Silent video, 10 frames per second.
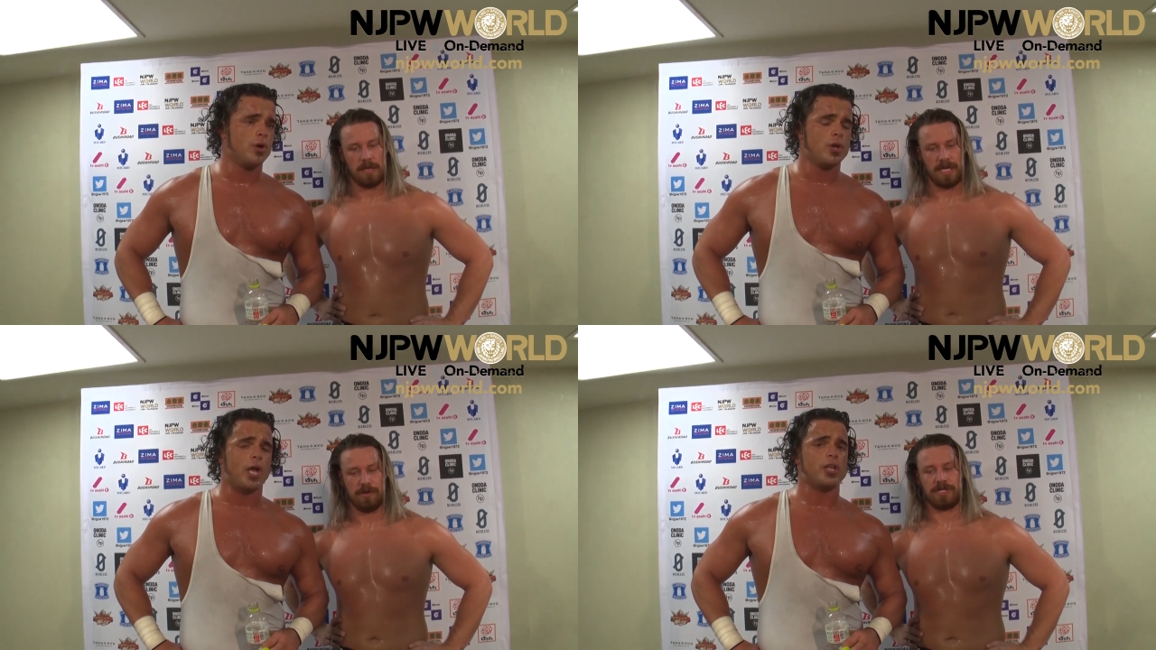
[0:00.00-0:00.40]

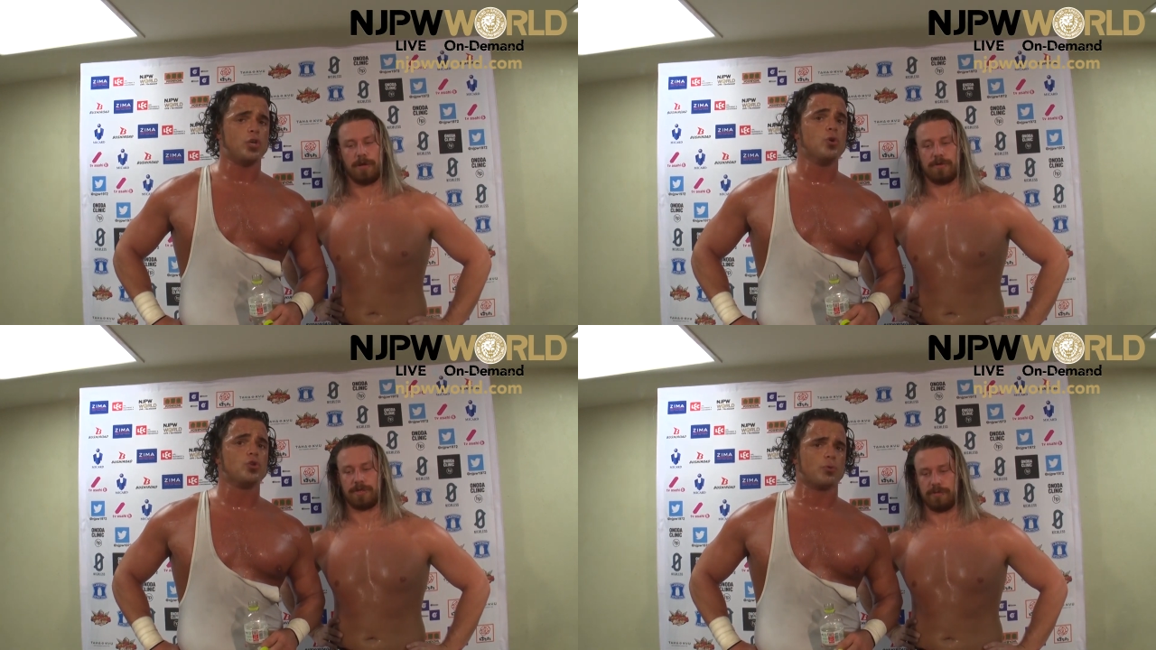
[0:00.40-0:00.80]

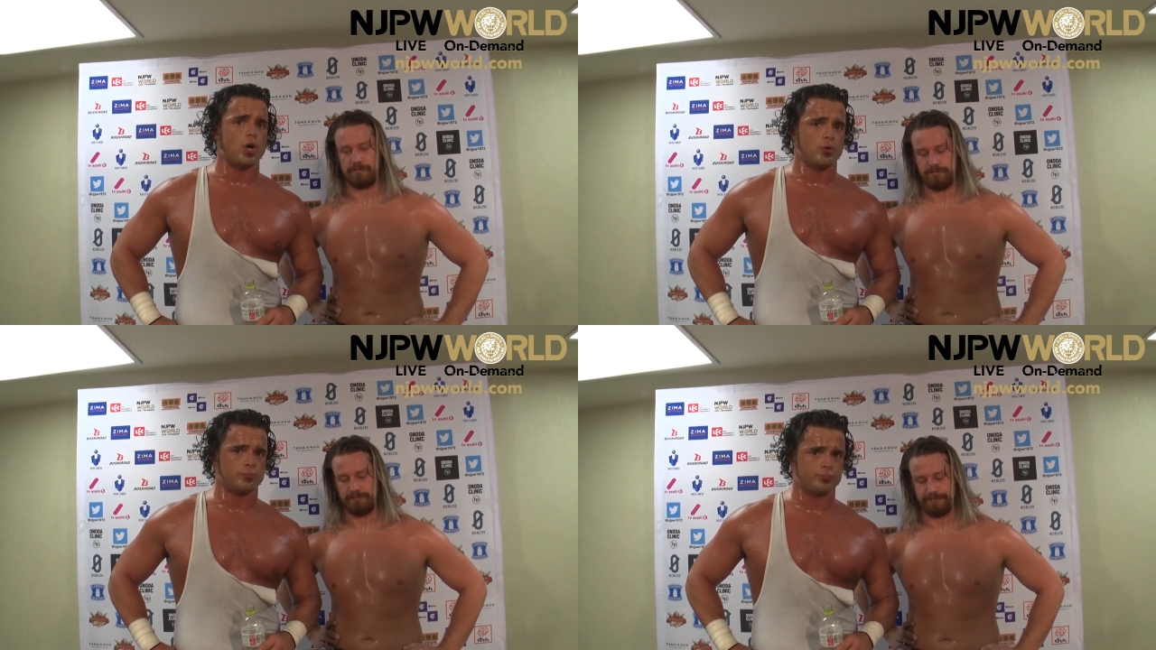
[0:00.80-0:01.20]

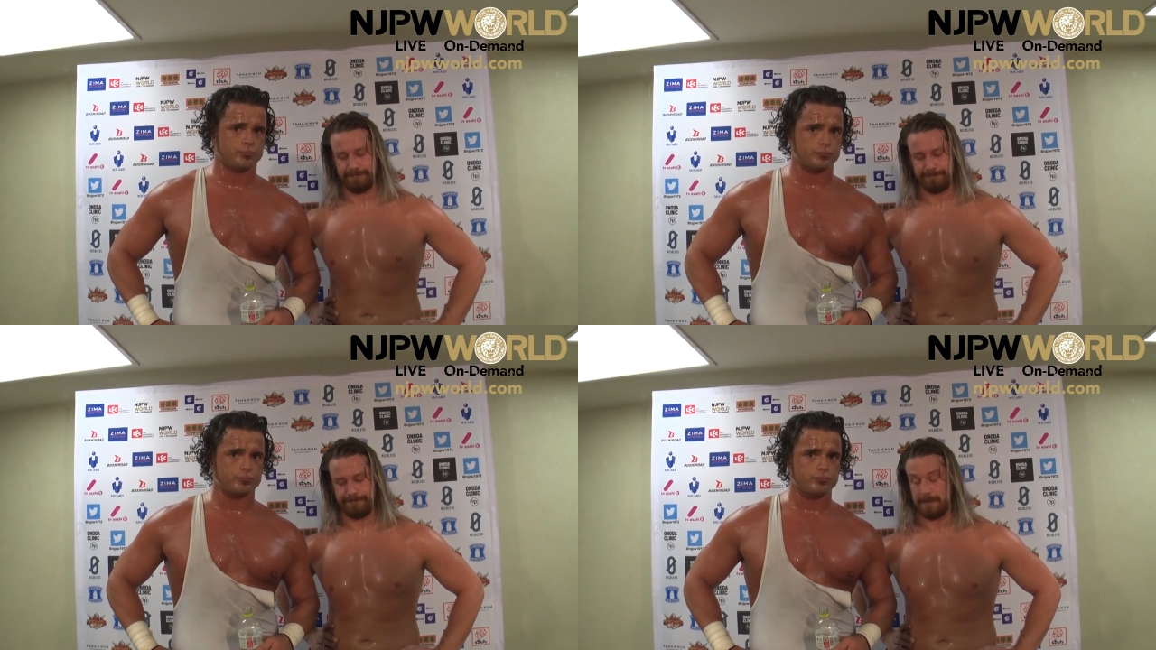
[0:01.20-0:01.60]
Speaker 1: Yujiro.
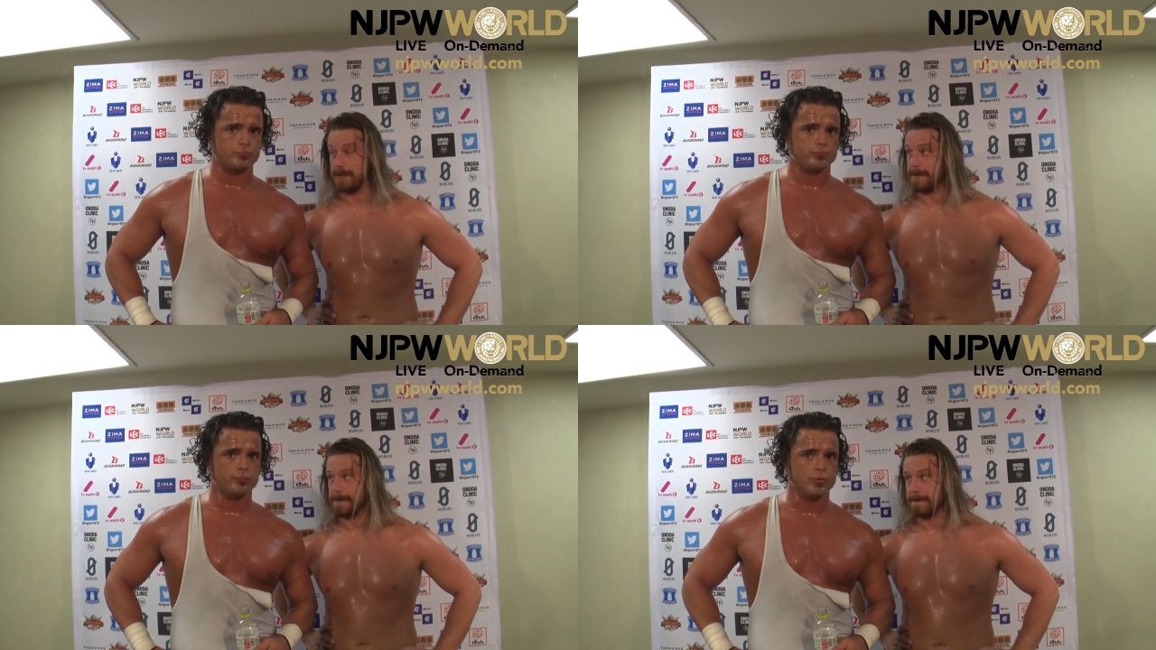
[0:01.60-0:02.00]

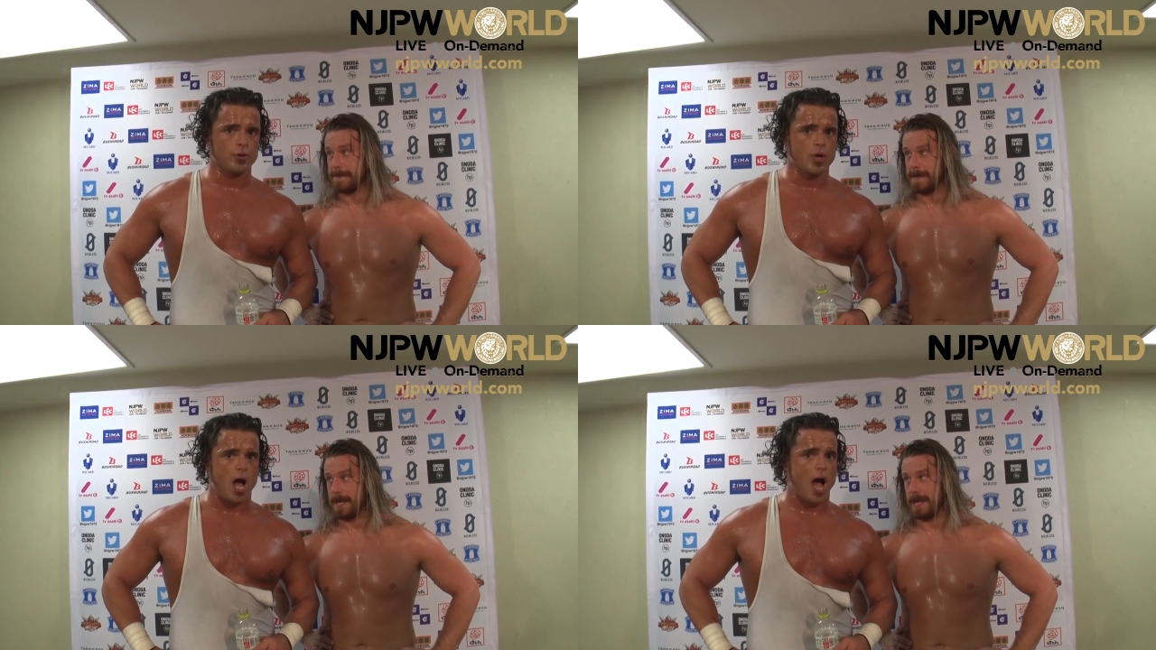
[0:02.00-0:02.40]

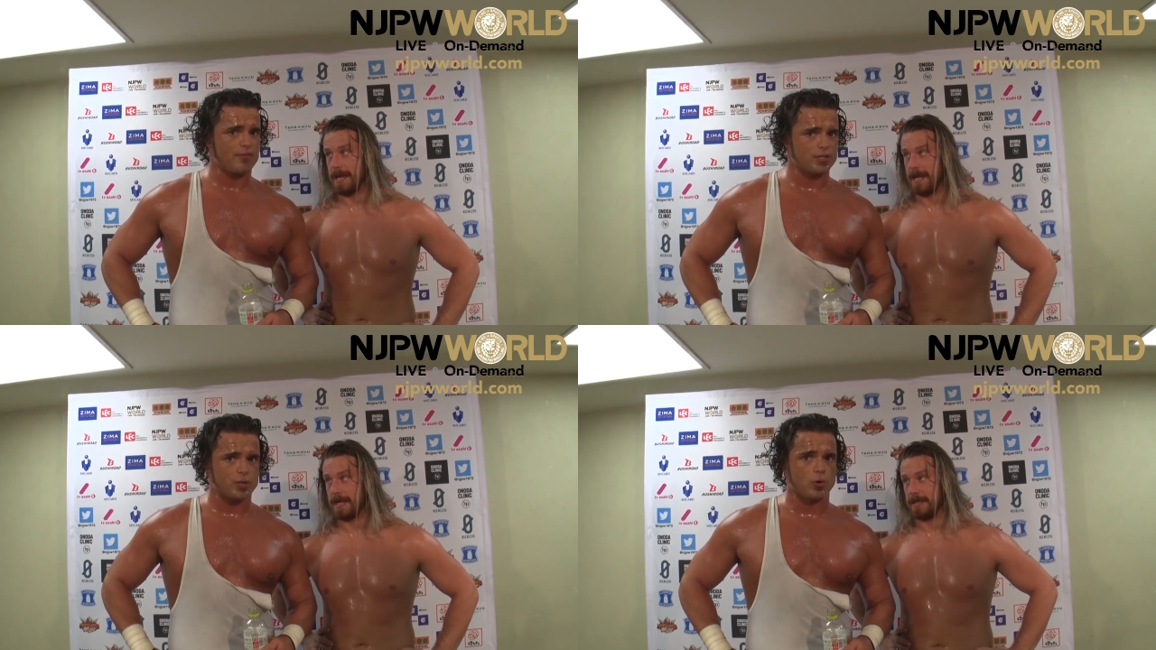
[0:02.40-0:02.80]

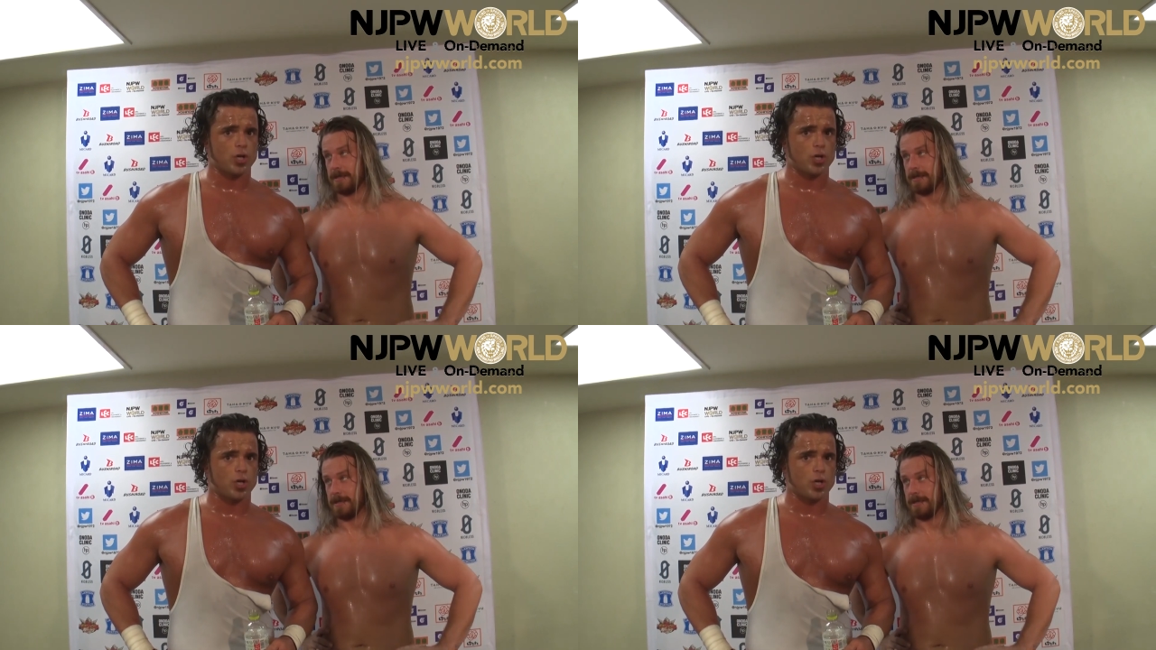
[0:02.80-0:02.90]
Obviously,